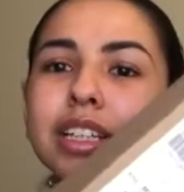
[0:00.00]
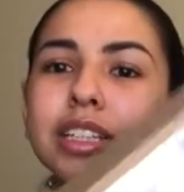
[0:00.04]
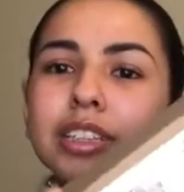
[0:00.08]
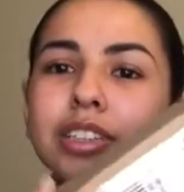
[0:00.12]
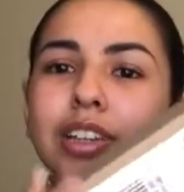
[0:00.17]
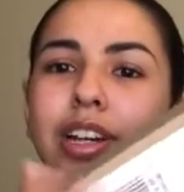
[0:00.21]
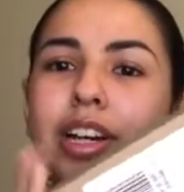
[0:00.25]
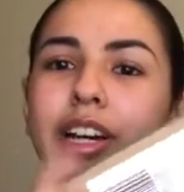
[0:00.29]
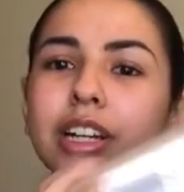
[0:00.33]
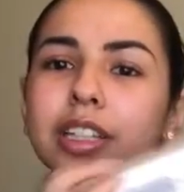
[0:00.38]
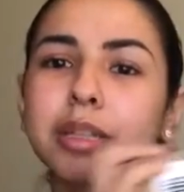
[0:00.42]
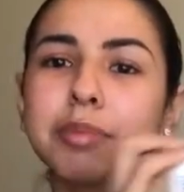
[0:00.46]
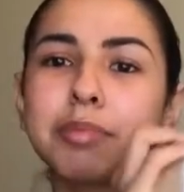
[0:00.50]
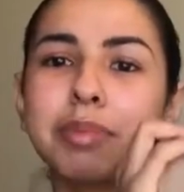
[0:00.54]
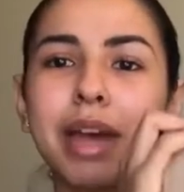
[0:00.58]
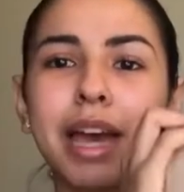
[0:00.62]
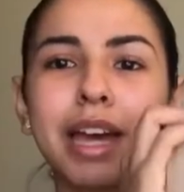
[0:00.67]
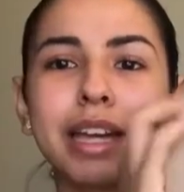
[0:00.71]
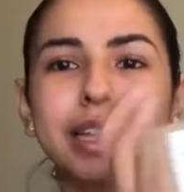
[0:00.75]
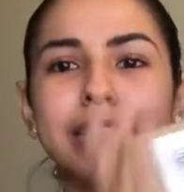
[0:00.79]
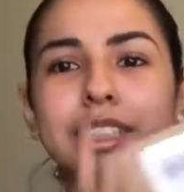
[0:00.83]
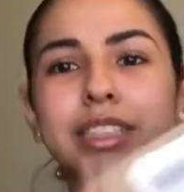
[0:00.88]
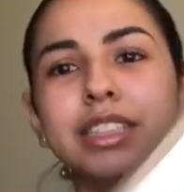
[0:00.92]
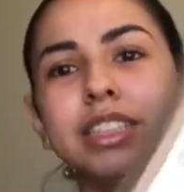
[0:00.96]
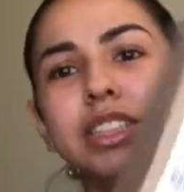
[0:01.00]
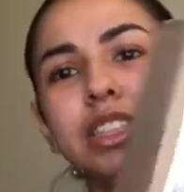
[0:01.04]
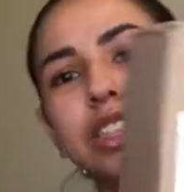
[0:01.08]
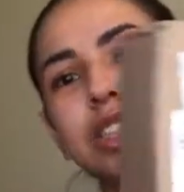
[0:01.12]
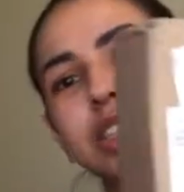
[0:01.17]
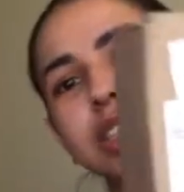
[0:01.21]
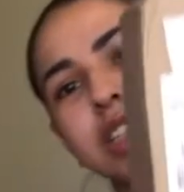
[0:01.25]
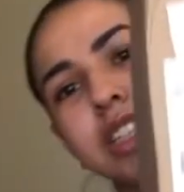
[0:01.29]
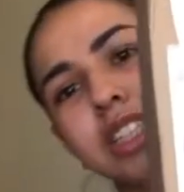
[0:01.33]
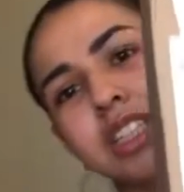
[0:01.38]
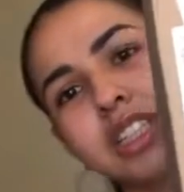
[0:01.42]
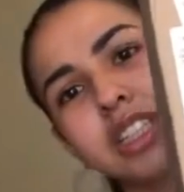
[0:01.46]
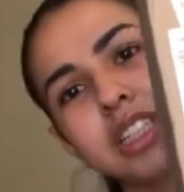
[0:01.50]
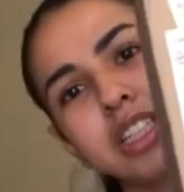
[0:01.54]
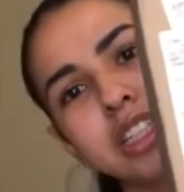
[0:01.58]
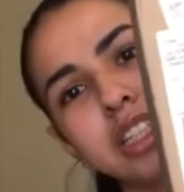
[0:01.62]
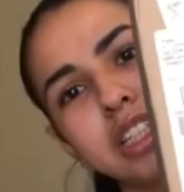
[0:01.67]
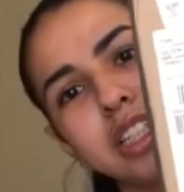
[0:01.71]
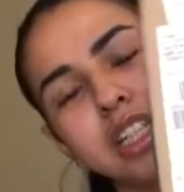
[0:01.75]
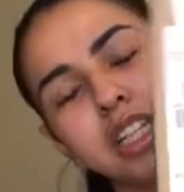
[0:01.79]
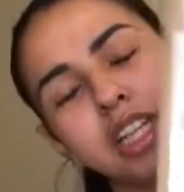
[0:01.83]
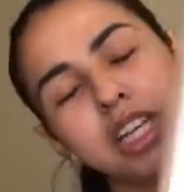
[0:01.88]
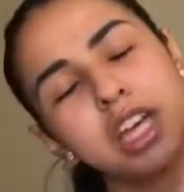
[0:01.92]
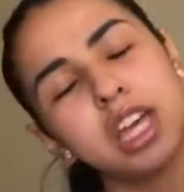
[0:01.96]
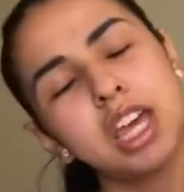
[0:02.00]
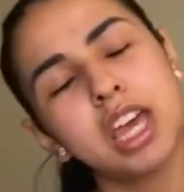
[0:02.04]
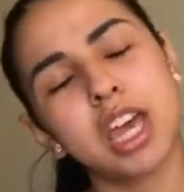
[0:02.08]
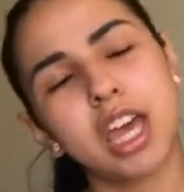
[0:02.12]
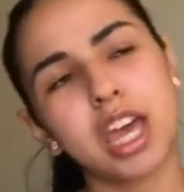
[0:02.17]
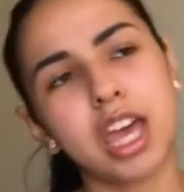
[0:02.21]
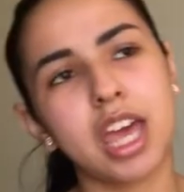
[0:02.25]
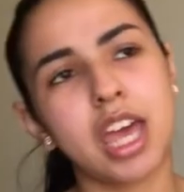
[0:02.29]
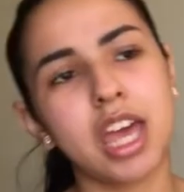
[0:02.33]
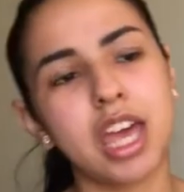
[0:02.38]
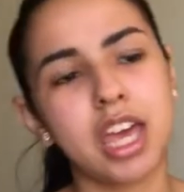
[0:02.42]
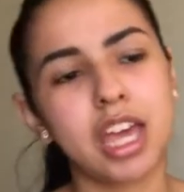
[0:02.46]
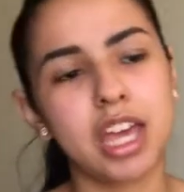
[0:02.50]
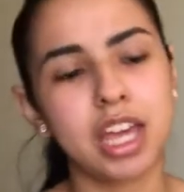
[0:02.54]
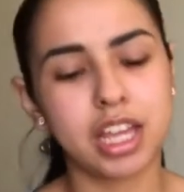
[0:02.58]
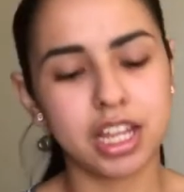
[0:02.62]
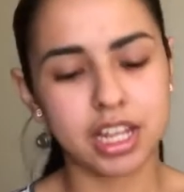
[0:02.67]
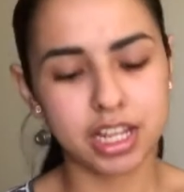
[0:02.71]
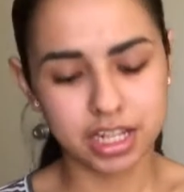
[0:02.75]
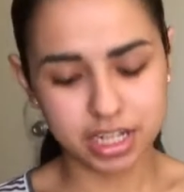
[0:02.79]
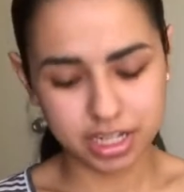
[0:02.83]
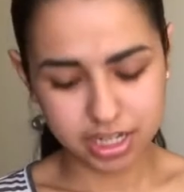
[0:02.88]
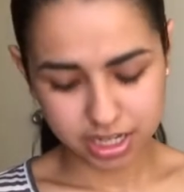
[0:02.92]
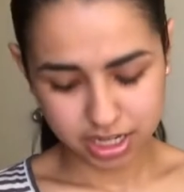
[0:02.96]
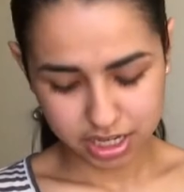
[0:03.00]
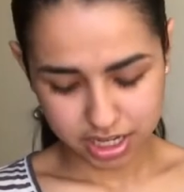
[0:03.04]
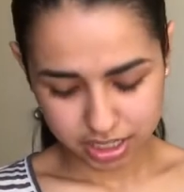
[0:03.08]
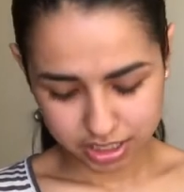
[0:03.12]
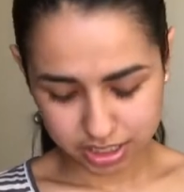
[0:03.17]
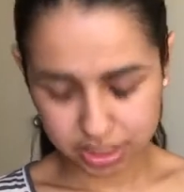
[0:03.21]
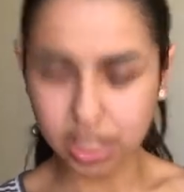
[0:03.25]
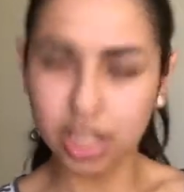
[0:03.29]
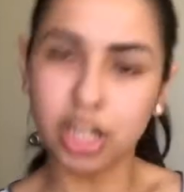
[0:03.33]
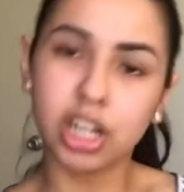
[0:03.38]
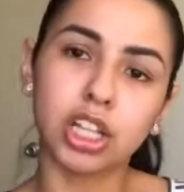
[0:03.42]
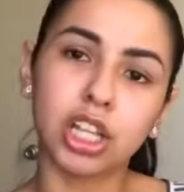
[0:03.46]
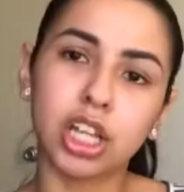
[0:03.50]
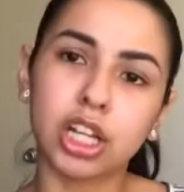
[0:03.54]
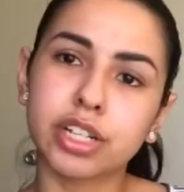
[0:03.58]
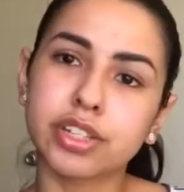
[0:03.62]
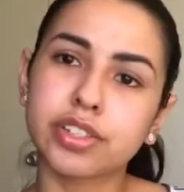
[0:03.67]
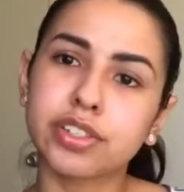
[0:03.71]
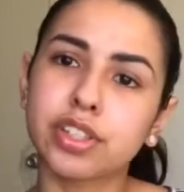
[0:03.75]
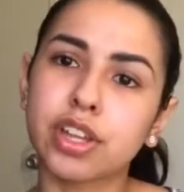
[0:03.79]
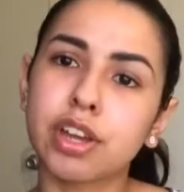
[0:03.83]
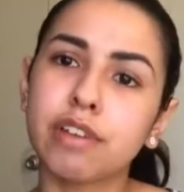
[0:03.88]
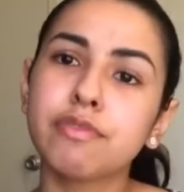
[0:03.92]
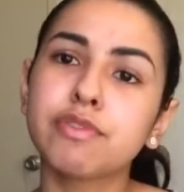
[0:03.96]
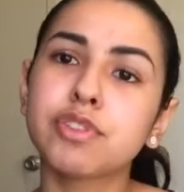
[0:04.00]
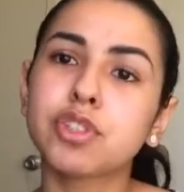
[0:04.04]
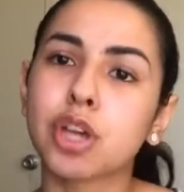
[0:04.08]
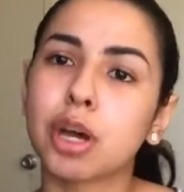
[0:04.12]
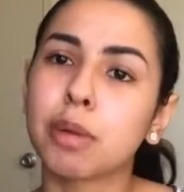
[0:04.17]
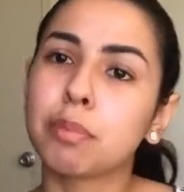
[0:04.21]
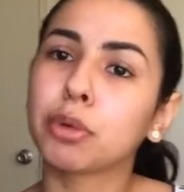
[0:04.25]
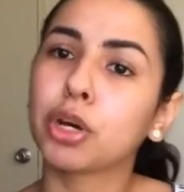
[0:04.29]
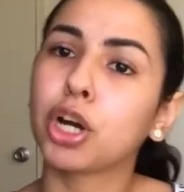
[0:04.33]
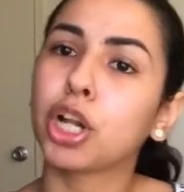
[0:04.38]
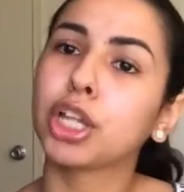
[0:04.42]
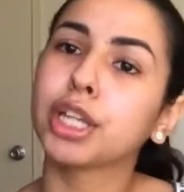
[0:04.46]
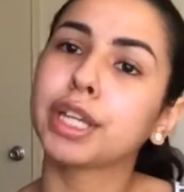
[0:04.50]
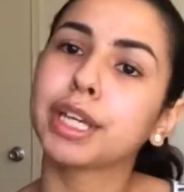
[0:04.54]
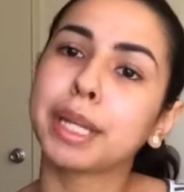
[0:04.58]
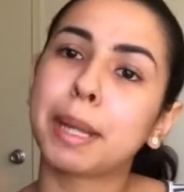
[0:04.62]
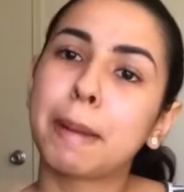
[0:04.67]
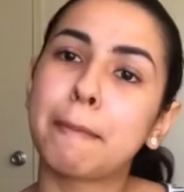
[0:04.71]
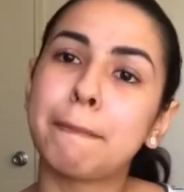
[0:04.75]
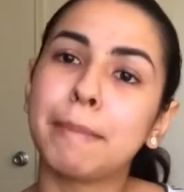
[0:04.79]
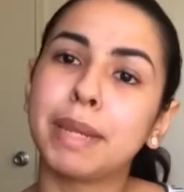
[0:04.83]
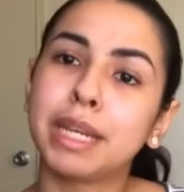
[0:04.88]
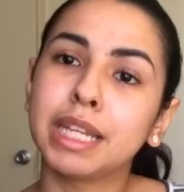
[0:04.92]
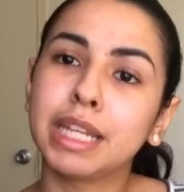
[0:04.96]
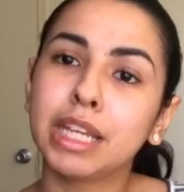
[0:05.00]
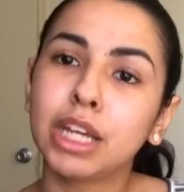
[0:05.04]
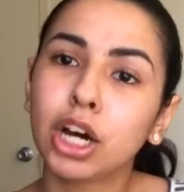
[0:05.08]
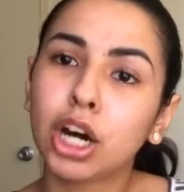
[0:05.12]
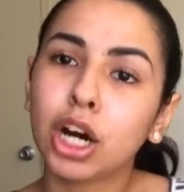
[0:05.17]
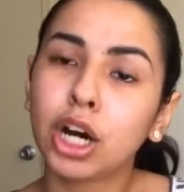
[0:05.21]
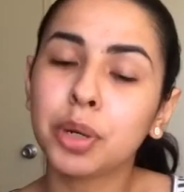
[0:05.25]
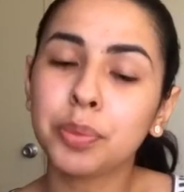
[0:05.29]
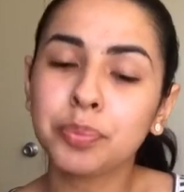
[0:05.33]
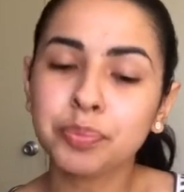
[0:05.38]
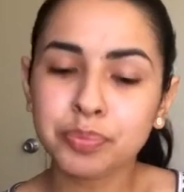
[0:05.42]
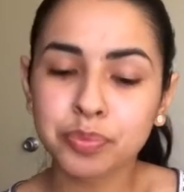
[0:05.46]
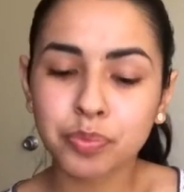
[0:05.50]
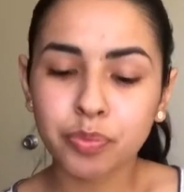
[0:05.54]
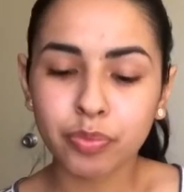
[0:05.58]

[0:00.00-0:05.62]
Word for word: So I got the package. And it's not a lot of stuff, so I'm calling it a mini haul.